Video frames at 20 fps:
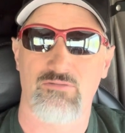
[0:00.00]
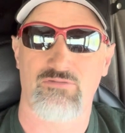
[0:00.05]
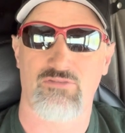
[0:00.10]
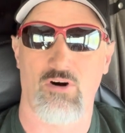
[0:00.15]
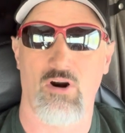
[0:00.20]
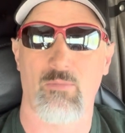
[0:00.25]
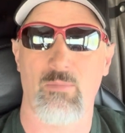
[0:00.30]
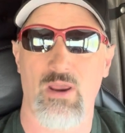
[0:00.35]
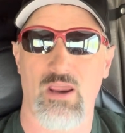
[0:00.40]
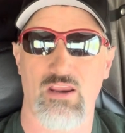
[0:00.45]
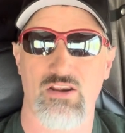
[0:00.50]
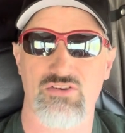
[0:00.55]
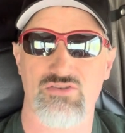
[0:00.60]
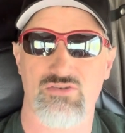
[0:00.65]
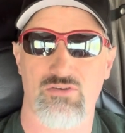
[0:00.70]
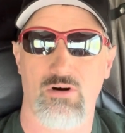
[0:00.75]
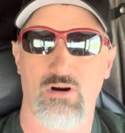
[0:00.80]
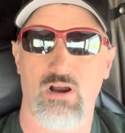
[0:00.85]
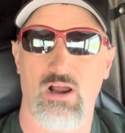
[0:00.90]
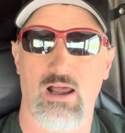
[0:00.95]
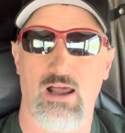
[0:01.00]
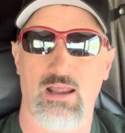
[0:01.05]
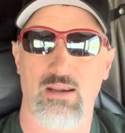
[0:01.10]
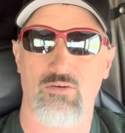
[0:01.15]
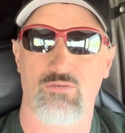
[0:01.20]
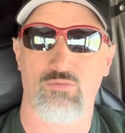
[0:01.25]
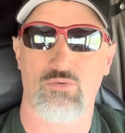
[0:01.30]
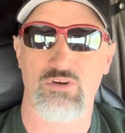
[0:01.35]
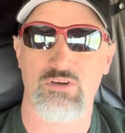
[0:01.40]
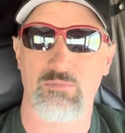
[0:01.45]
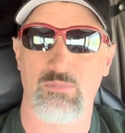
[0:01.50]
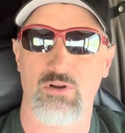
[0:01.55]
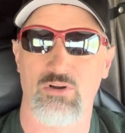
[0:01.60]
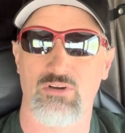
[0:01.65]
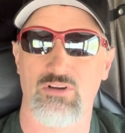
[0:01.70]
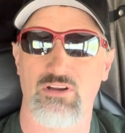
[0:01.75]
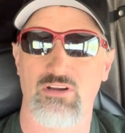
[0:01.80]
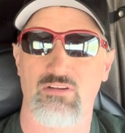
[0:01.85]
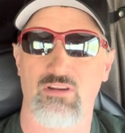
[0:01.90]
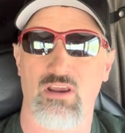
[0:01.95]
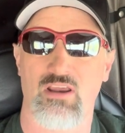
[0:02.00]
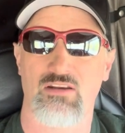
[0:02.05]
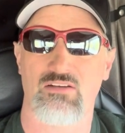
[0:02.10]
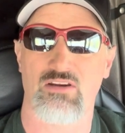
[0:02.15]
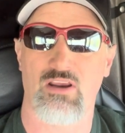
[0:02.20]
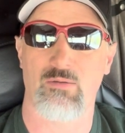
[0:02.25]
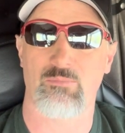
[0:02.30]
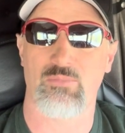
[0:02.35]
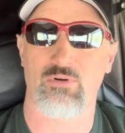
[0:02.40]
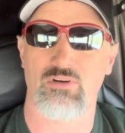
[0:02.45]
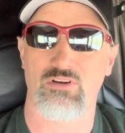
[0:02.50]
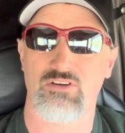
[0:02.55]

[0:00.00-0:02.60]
from Ezra on rebuilding that temple.